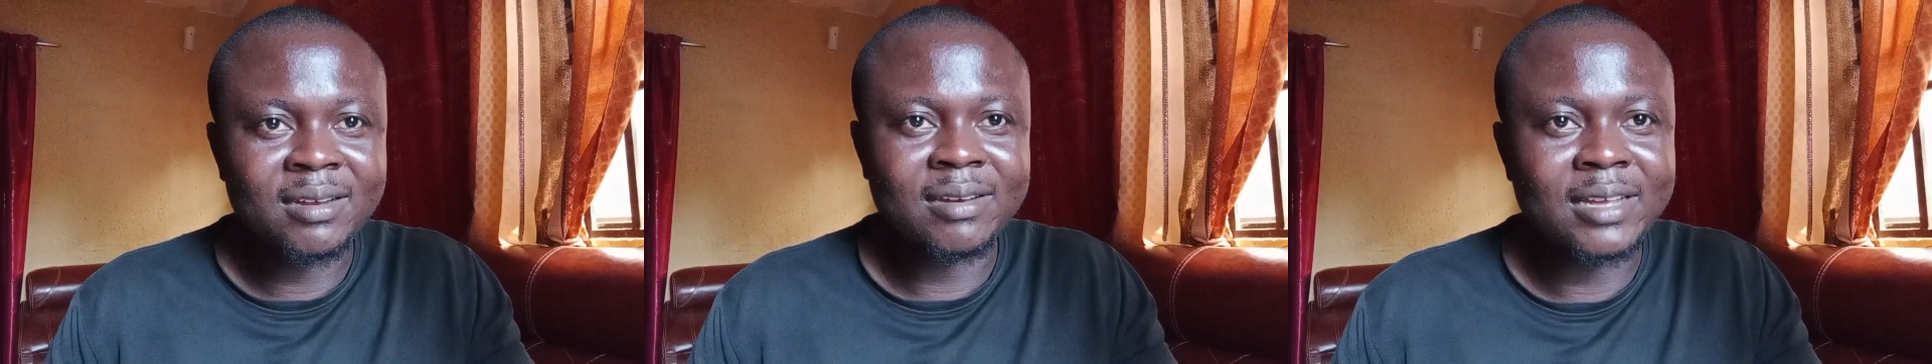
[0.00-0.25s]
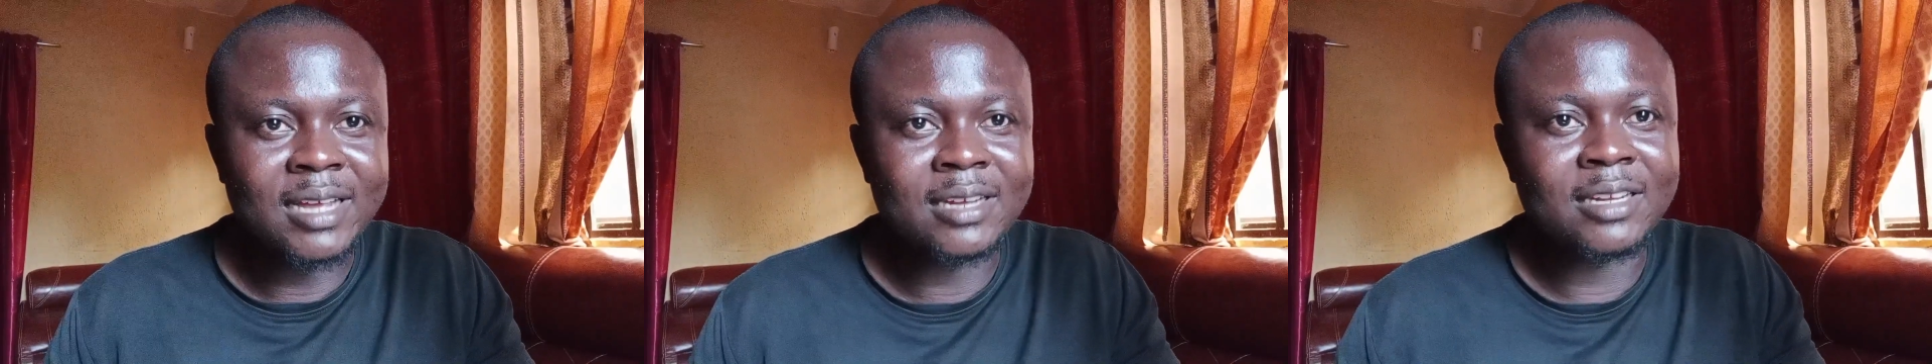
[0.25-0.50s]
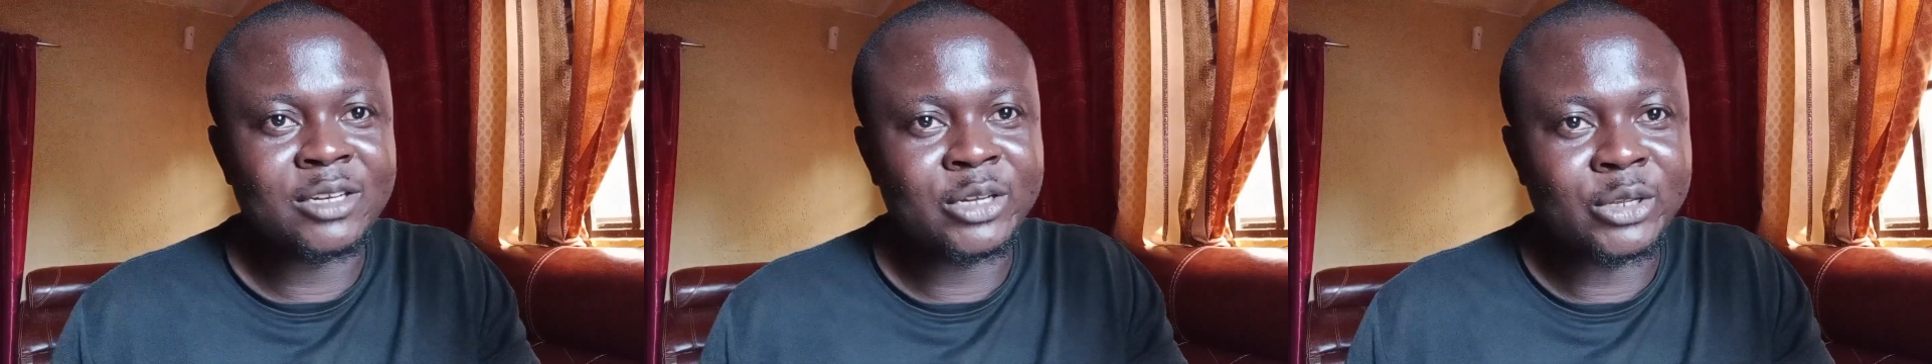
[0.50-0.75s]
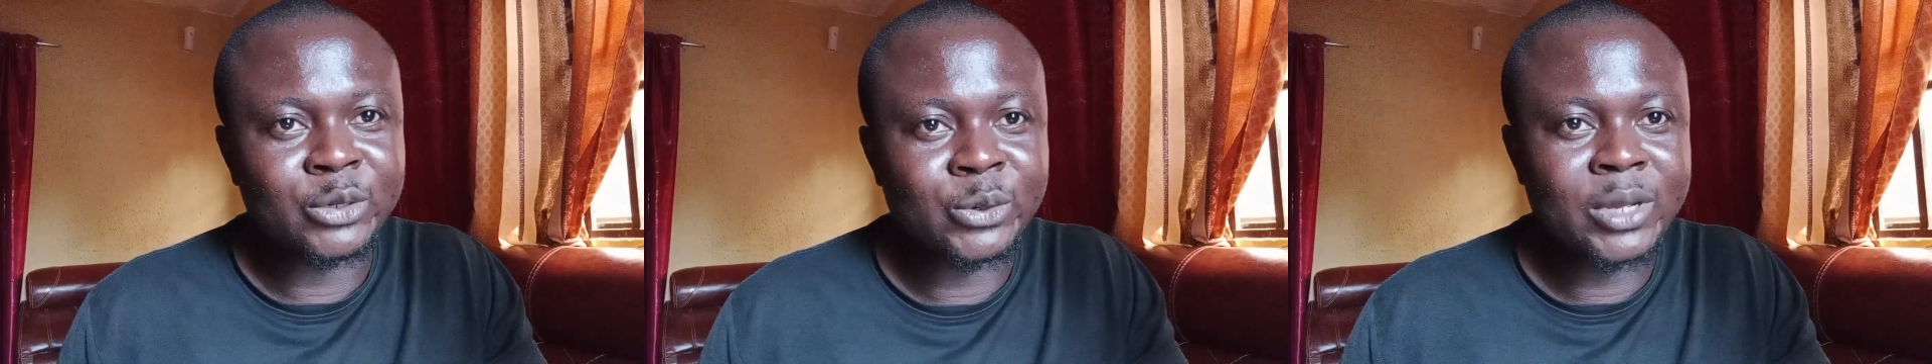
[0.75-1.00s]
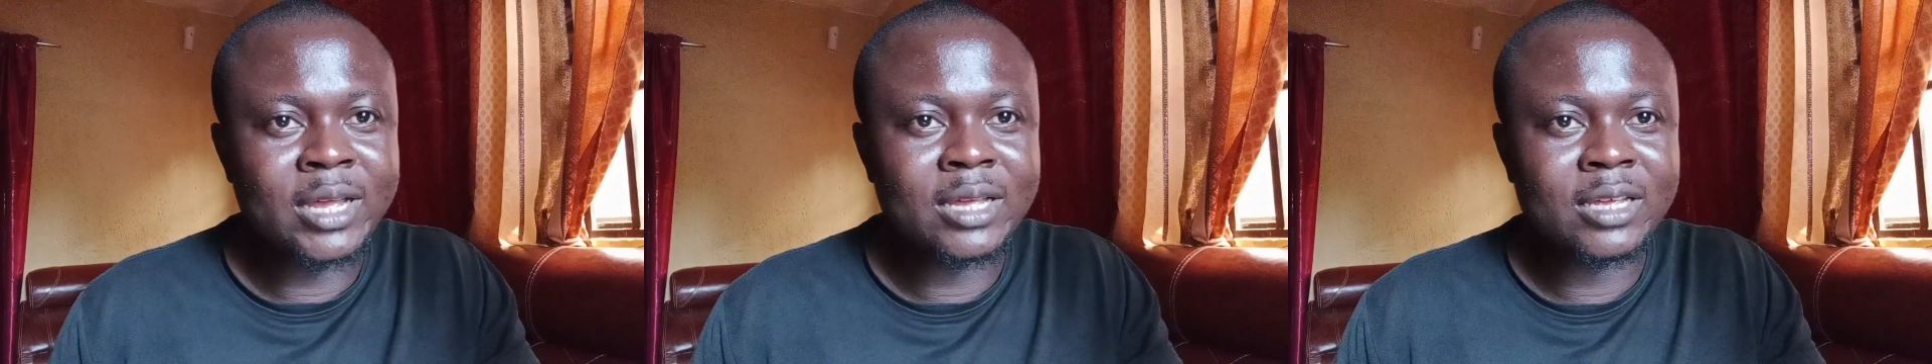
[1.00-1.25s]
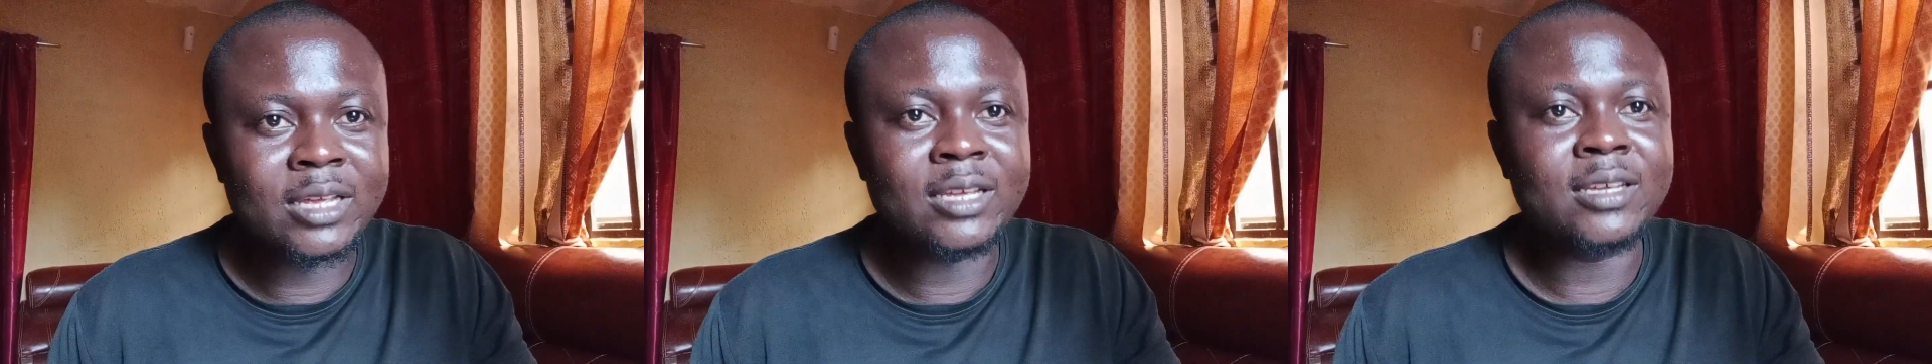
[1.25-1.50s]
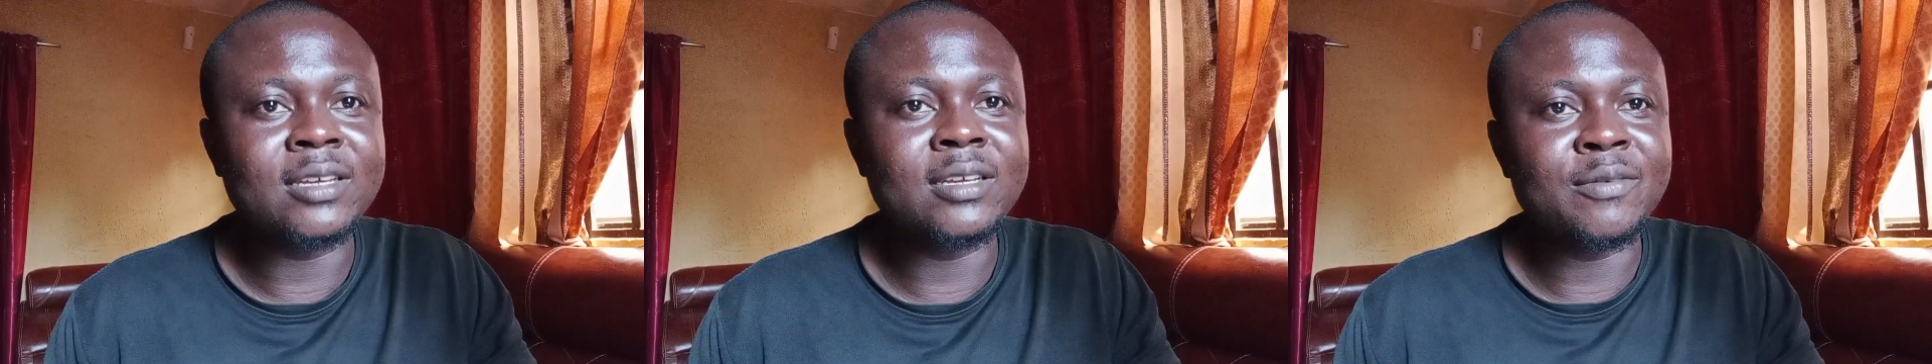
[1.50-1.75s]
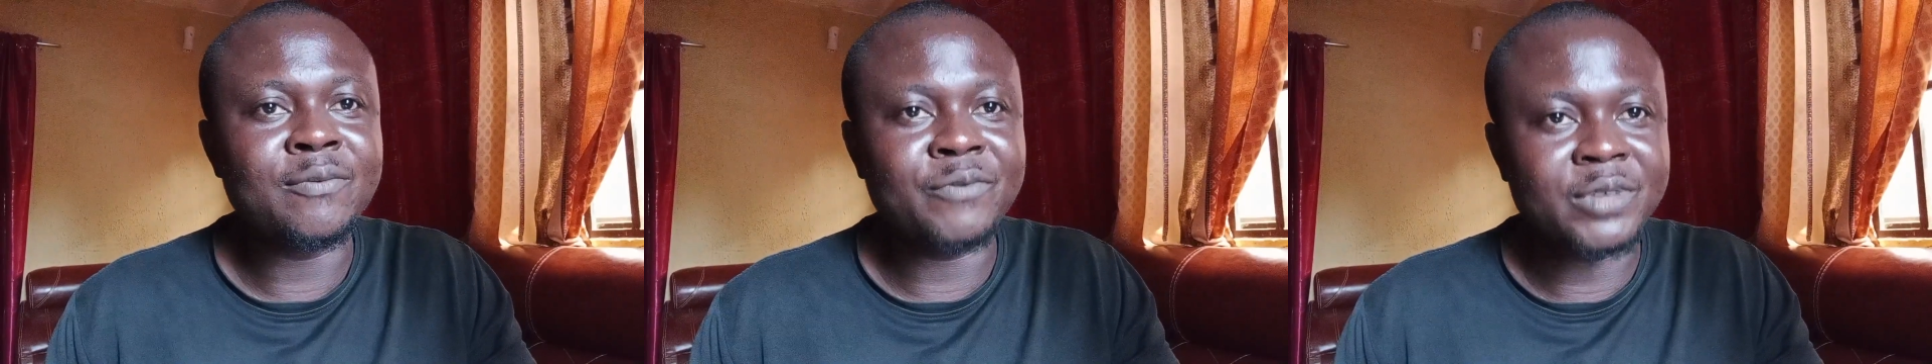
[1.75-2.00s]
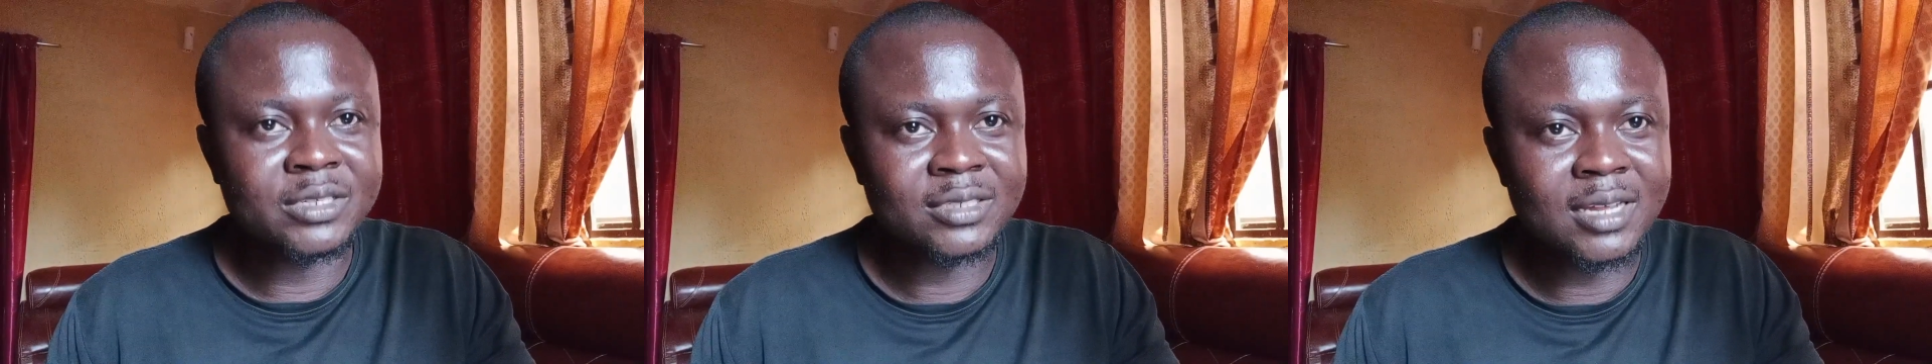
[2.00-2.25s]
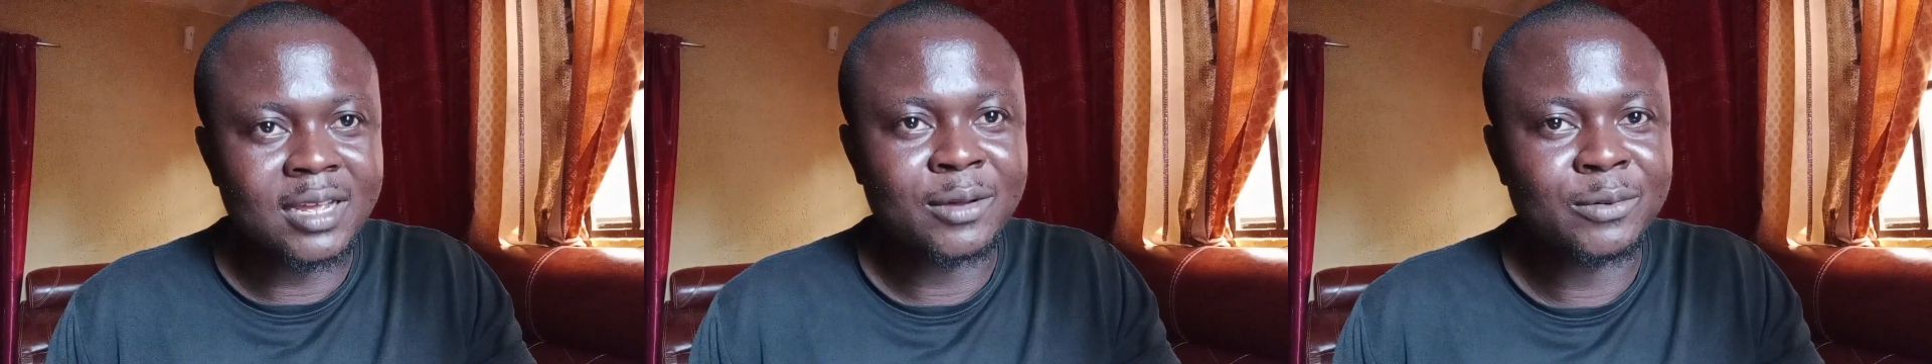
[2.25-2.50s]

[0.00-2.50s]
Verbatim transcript: regarding the UAE visa,